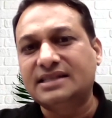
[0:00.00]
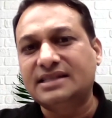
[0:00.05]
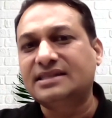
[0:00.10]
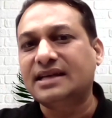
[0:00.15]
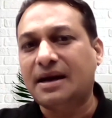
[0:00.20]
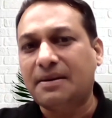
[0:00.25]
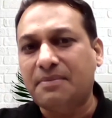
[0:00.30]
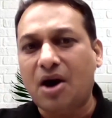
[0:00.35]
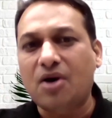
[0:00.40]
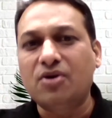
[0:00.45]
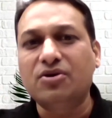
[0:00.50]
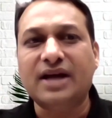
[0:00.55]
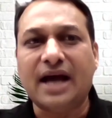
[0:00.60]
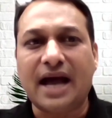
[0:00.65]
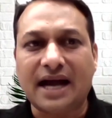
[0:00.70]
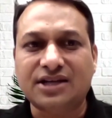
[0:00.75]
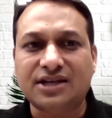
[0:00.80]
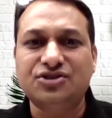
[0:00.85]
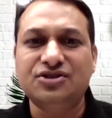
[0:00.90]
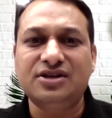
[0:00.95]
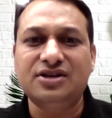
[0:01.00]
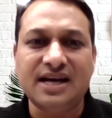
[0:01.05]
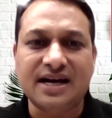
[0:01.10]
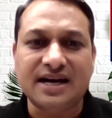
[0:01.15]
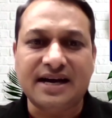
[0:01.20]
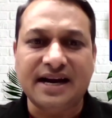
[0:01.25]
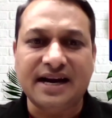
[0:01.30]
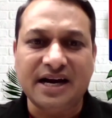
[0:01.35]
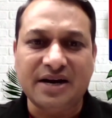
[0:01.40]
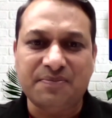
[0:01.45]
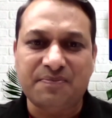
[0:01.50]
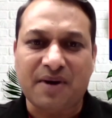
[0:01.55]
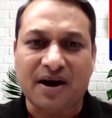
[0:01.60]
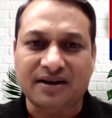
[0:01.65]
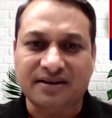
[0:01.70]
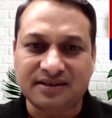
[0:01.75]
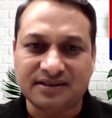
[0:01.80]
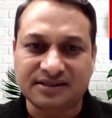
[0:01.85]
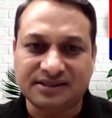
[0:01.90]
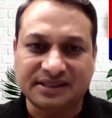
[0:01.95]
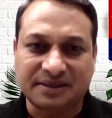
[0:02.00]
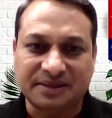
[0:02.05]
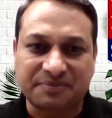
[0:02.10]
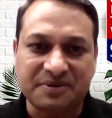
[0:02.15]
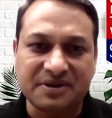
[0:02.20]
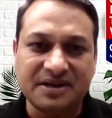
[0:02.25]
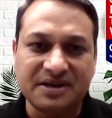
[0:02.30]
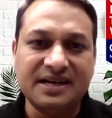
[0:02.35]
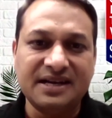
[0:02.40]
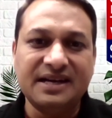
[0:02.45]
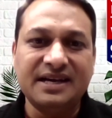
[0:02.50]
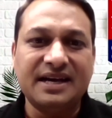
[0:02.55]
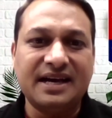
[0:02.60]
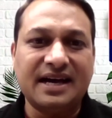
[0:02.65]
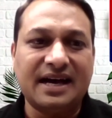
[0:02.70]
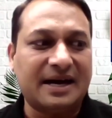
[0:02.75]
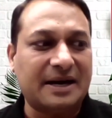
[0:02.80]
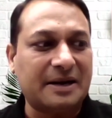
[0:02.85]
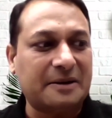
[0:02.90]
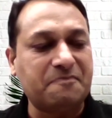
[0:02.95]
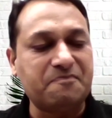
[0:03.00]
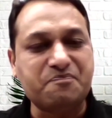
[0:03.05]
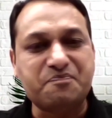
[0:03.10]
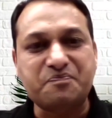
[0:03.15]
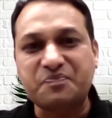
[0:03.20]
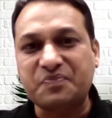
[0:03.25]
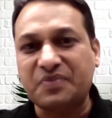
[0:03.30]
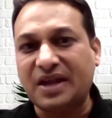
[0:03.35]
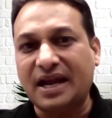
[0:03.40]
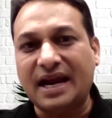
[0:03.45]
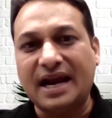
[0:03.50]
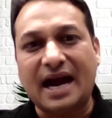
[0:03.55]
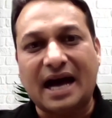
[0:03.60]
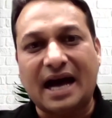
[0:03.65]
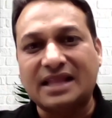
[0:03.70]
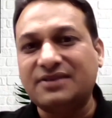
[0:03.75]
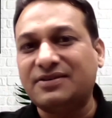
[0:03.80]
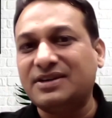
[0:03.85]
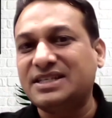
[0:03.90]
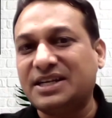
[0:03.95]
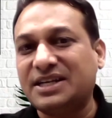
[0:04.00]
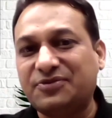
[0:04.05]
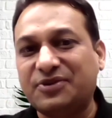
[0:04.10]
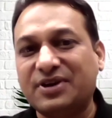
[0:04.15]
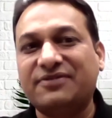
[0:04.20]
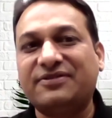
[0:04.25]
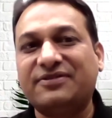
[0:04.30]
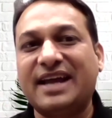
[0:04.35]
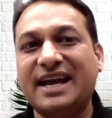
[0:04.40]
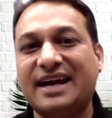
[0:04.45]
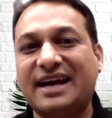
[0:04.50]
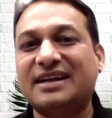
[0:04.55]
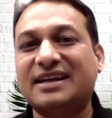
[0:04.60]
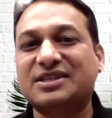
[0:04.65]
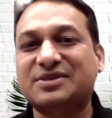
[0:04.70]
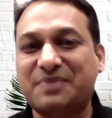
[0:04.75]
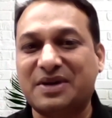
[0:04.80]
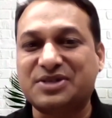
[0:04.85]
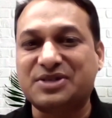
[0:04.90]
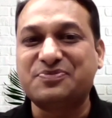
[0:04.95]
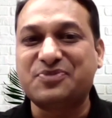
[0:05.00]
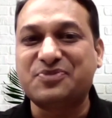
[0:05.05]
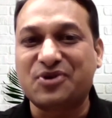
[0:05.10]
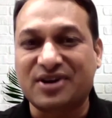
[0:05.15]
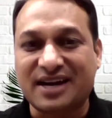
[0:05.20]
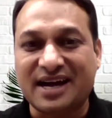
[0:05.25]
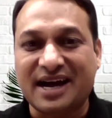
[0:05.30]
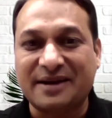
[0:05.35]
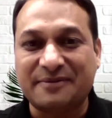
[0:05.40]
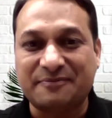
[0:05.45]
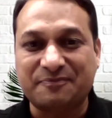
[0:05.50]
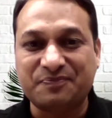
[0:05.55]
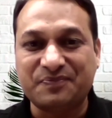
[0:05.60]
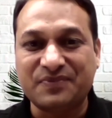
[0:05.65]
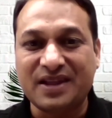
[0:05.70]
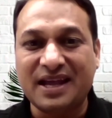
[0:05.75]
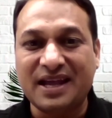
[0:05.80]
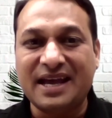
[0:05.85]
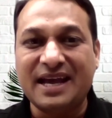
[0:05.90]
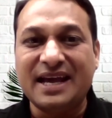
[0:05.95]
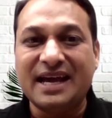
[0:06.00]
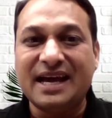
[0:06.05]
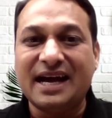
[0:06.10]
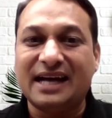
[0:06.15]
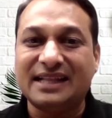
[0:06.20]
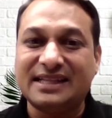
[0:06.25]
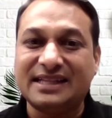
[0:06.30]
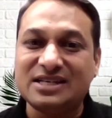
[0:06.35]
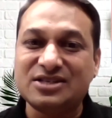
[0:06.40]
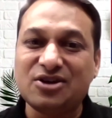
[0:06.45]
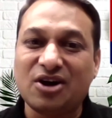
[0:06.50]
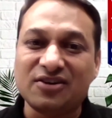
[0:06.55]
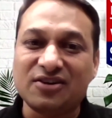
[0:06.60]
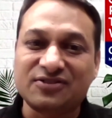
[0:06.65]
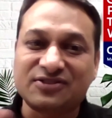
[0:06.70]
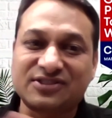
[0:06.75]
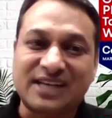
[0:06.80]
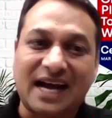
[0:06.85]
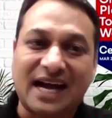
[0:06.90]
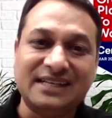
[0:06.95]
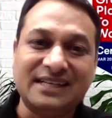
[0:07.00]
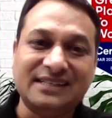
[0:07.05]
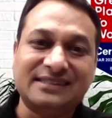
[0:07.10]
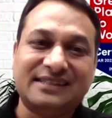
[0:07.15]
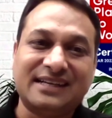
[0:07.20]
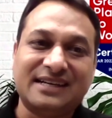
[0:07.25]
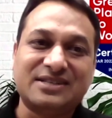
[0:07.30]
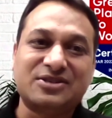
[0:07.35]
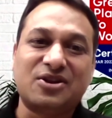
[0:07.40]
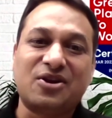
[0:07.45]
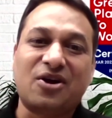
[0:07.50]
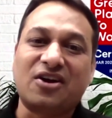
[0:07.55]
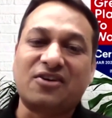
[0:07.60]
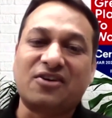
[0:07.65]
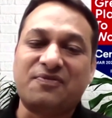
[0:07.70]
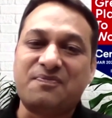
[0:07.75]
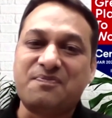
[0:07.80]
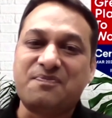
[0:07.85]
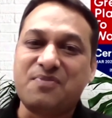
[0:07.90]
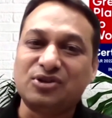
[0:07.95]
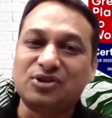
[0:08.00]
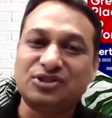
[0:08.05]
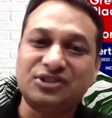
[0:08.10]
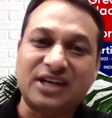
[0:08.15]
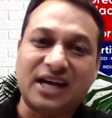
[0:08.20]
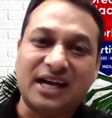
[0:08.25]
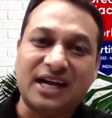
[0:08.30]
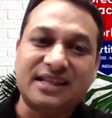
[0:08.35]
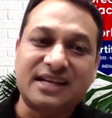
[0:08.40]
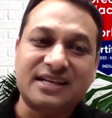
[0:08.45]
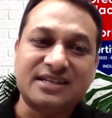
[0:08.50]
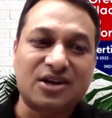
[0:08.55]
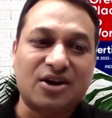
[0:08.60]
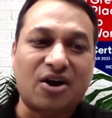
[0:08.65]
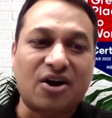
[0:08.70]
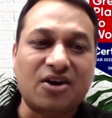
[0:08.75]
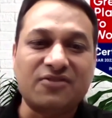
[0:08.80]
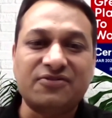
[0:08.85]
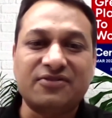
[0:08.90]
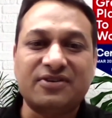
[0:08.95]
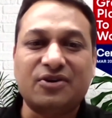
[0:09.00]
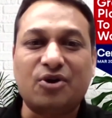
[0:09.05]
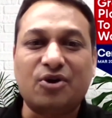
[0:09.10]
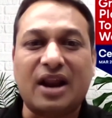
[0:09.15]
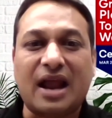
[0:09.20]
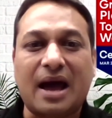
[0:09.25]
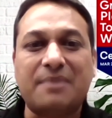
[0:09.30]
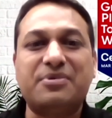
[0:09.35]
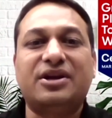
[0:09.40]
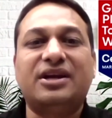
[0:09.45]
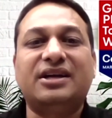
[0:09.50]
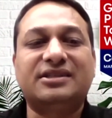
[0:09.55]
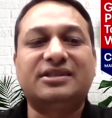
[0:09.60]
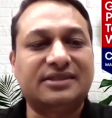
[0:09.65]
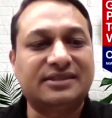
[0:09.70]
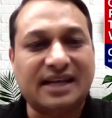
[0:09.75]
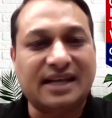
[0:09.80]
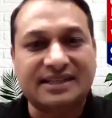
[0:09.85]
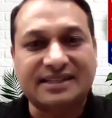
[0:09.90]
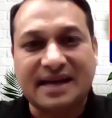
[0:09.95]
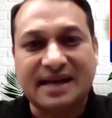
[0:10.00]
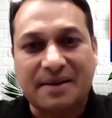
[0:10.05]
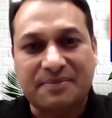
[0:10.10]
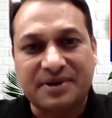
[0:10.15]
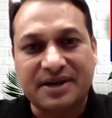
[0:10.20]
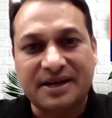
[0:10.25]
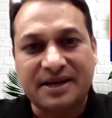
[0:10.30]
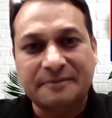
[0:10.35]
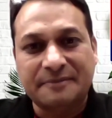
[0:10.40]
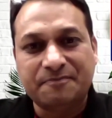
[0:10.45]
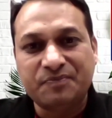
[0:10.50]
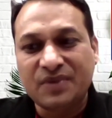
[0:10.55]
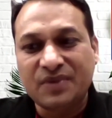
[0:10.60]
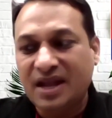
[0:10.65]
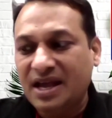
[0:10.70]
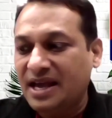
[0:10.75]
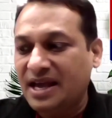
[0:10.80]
is about actually a great partnership. Otherwise, it would have taken us much more time. There's a lot of science, there's a lot of push, and there's a lot of collaboration that's happening